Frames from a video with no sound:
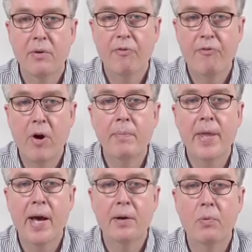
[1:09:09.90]
From
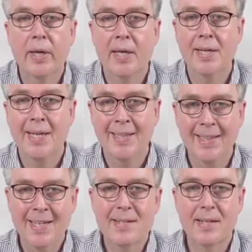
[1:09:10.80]
that, we can
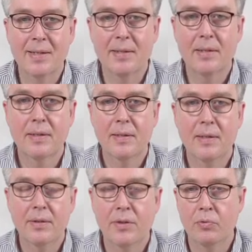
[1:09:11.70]
elicit
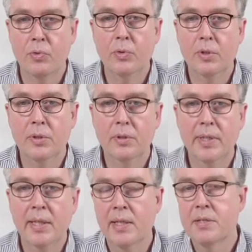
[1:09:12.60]
the rule.
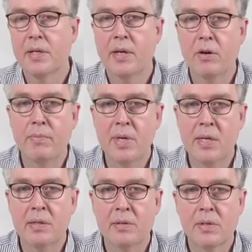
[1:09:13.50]
Elicit here
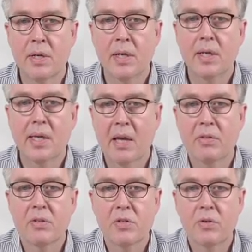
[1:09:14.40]
means
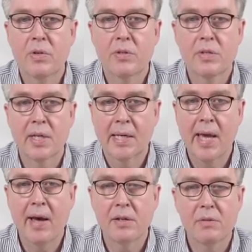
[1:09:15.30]
get the students to
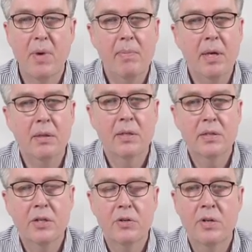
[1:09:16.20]
guess. Maybe the
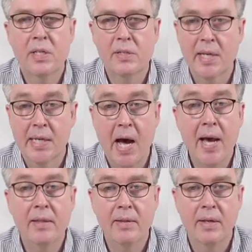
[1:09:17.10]
teacher needs to
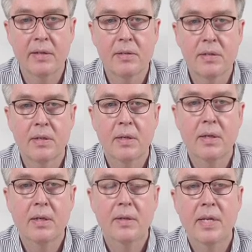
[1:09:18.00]
guide this.
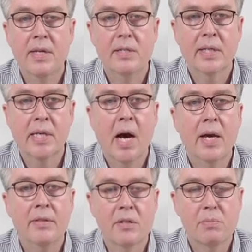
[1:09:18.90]
They need to
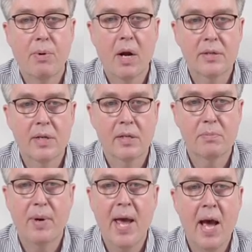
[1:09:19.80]
guide this process
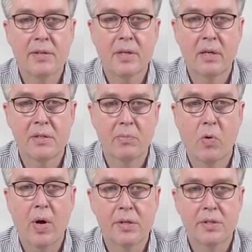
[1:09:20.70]
by asking some
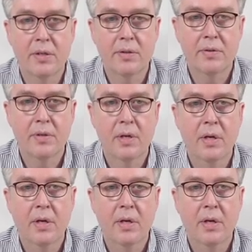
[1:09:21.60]
questions.